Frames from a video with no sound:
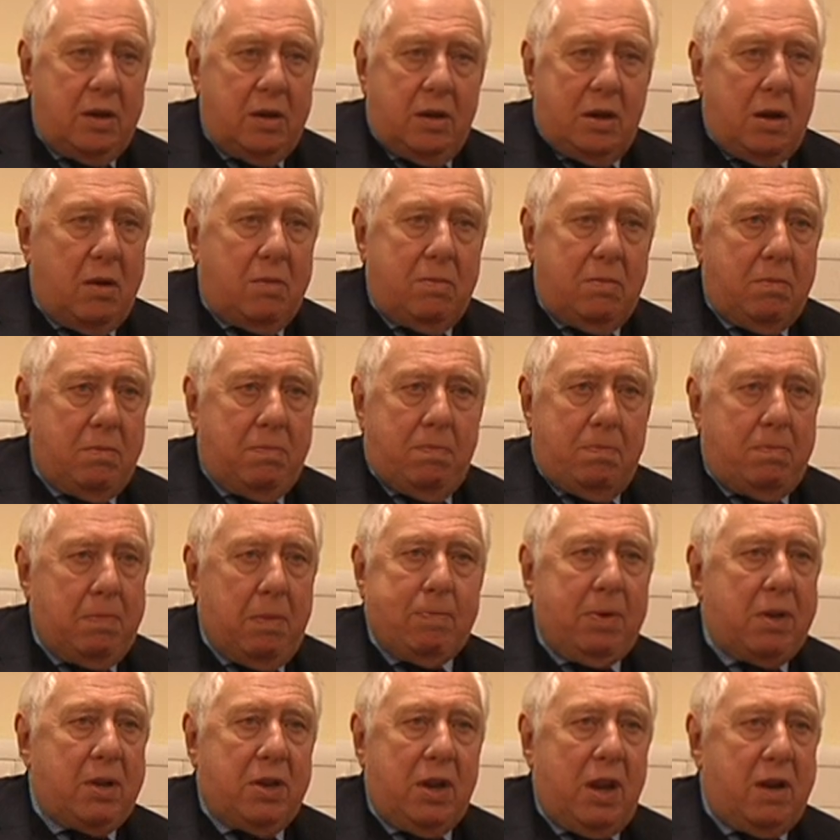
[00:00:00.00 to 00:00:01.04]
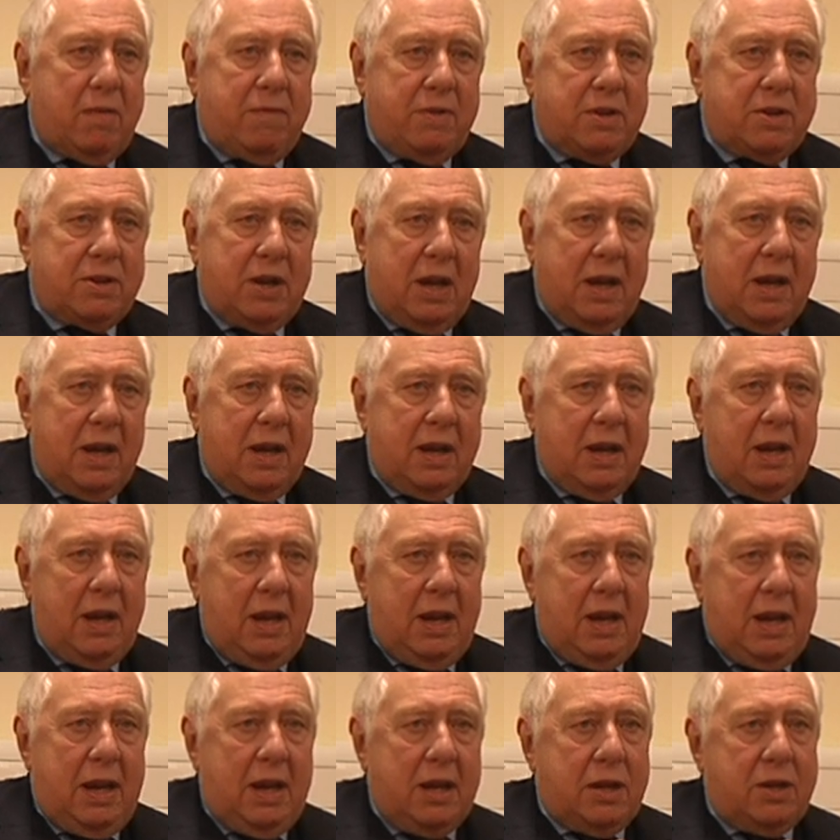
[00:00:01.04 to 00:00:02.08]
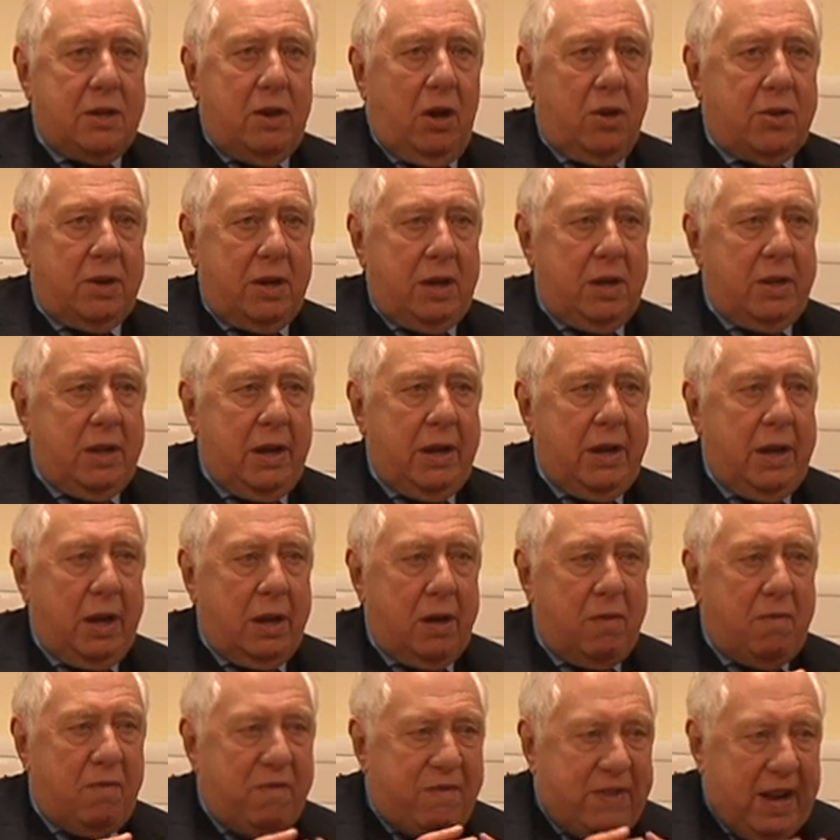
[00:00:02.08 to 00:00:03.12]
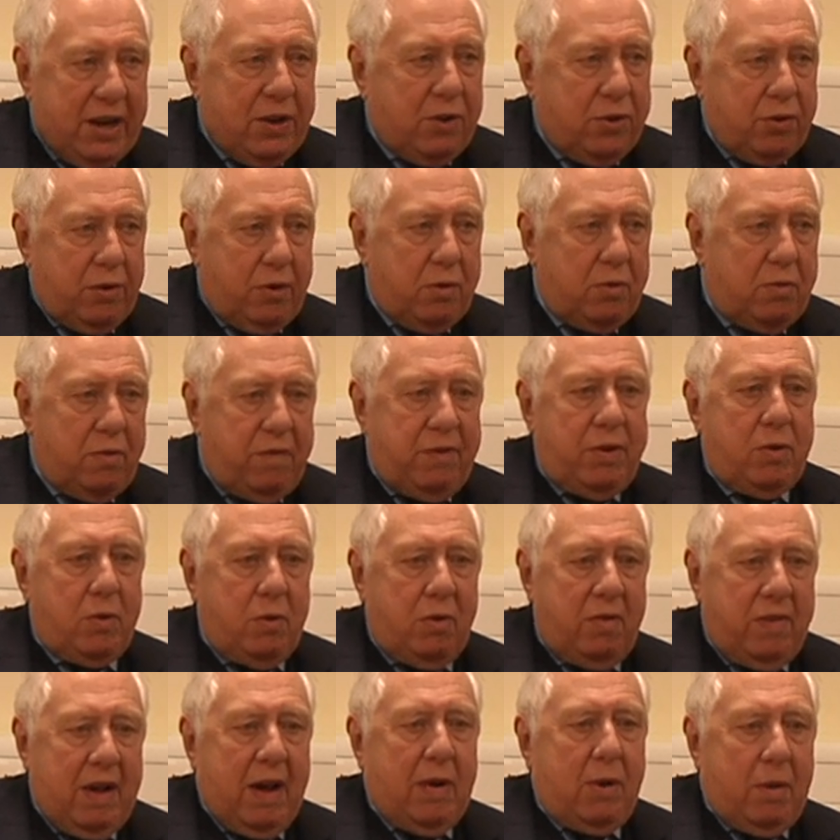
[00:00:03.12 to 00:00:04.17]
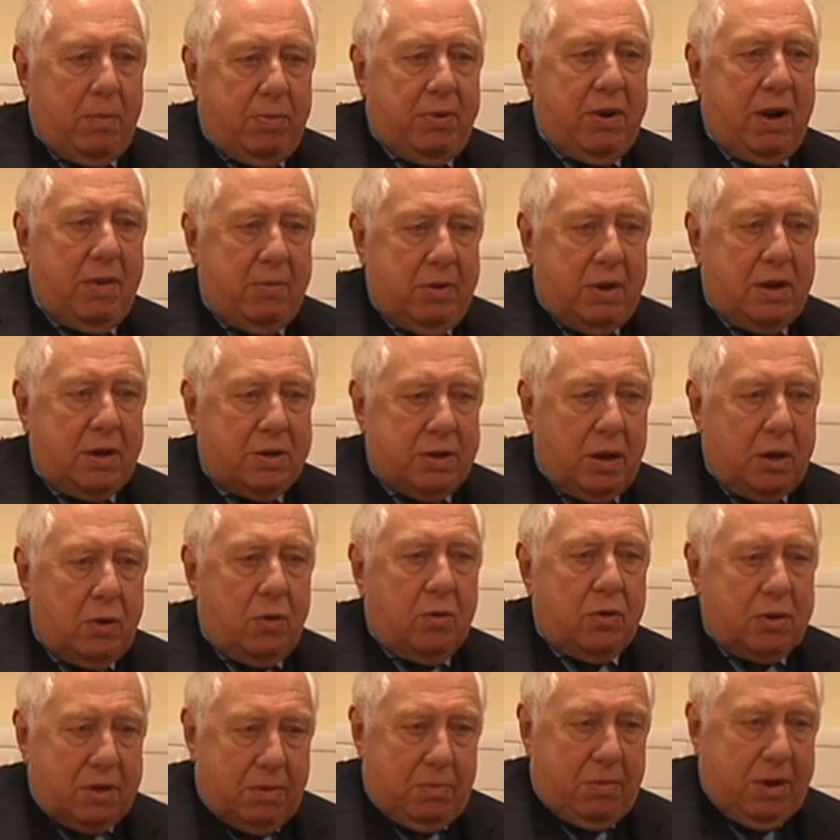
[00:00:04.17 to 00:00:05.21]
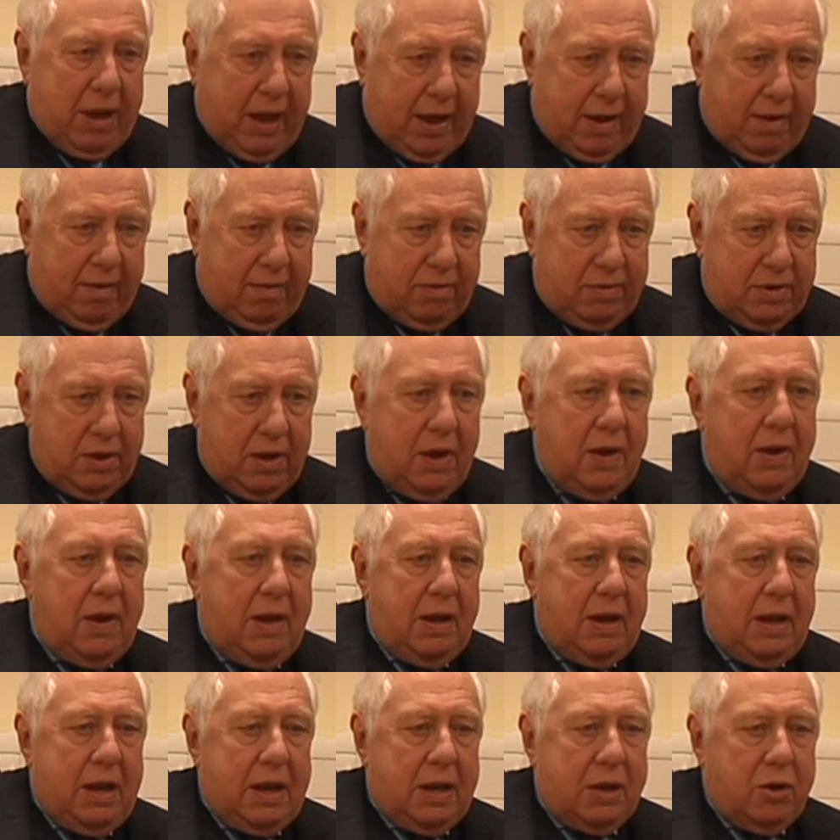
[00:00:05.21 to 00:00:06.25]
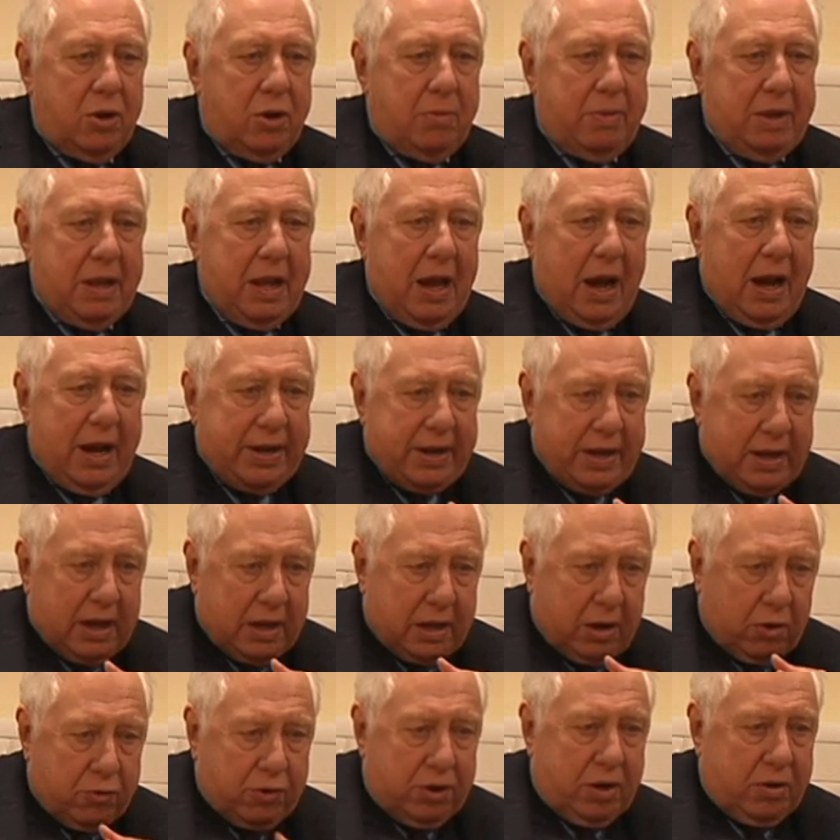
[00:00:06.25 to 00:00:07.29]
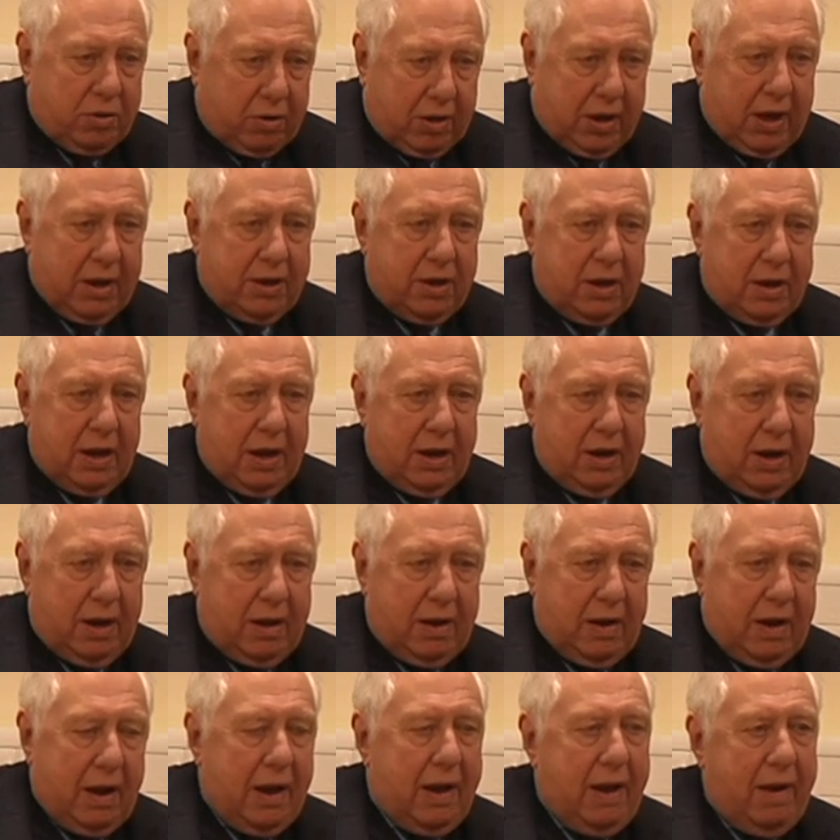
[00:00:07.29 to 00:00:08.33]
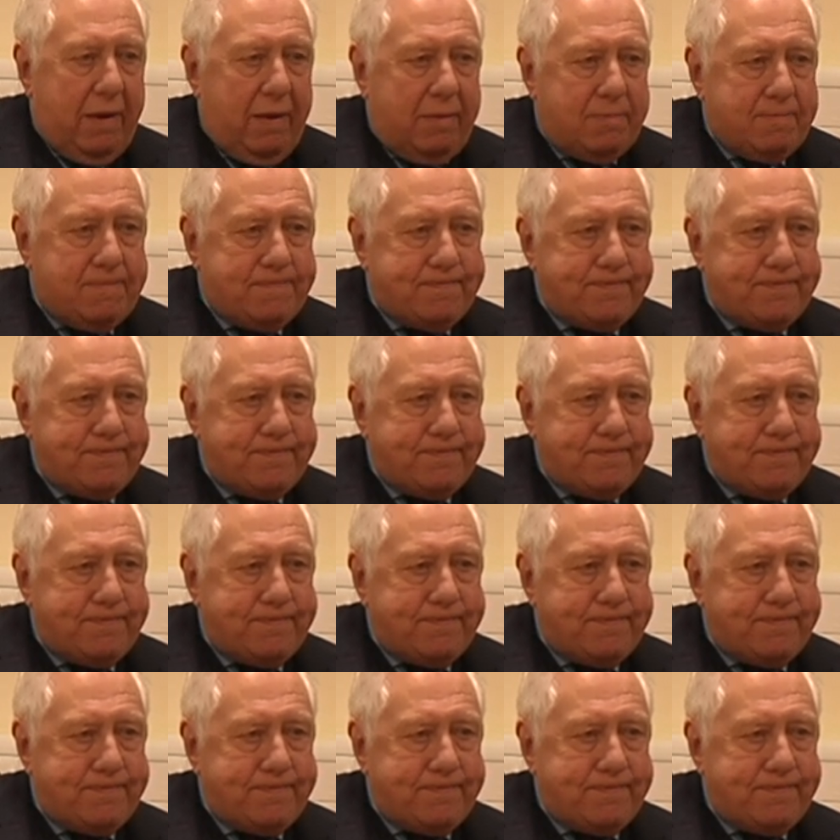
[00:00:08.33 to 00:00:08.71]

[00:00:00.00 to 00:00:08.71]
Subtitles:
don't apologise for saying he is not the conventional view of how a Prime Minister looks and behaves. He's got to be the ideological candidate. I've